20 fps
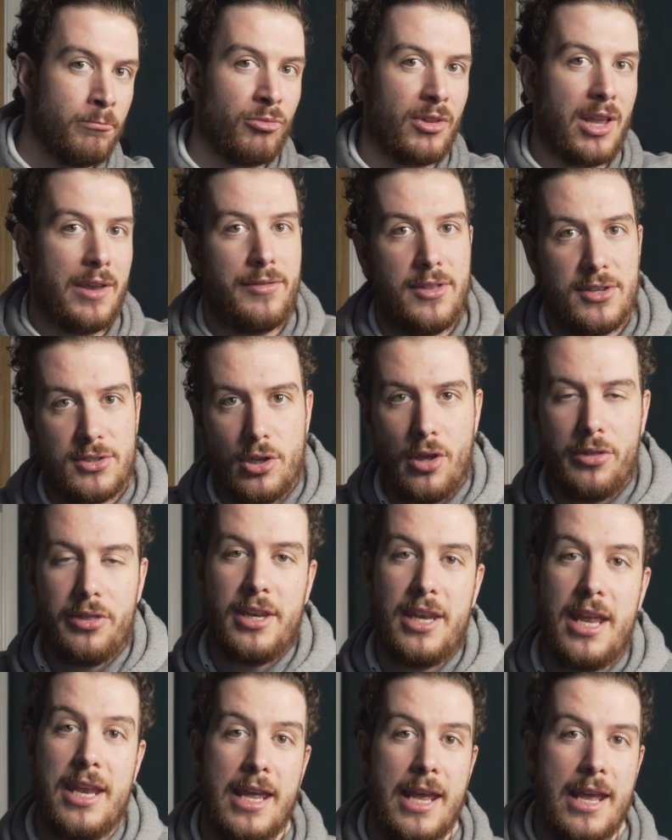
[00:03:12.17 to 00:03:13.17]
If there's
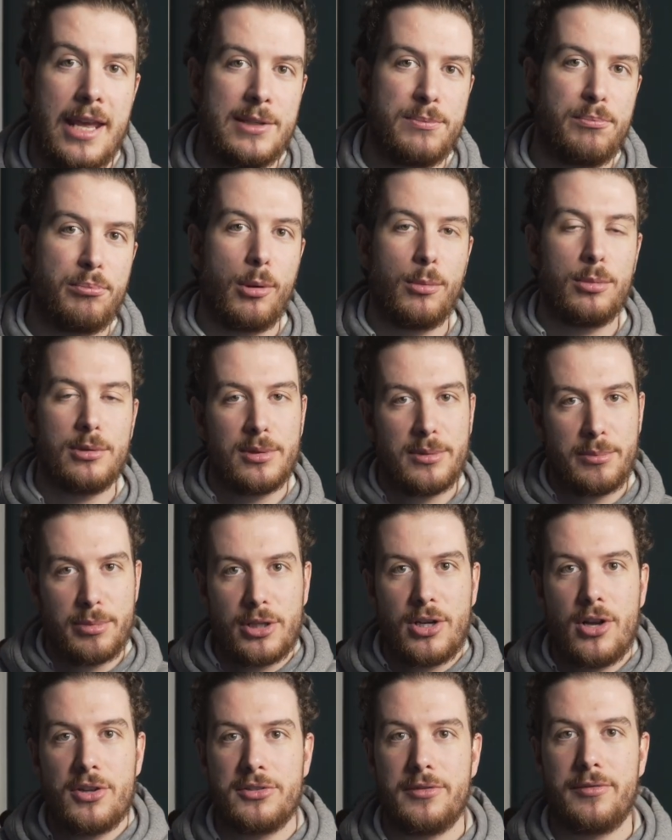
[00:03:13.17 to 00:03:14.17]
nothing in it, it's probably
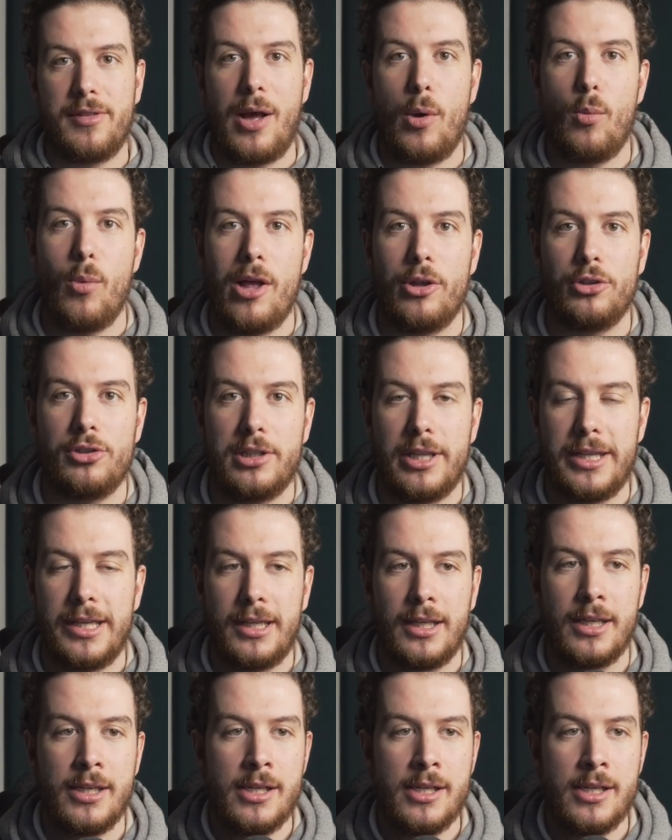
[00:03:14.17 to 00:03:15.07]
because of that Welsh link.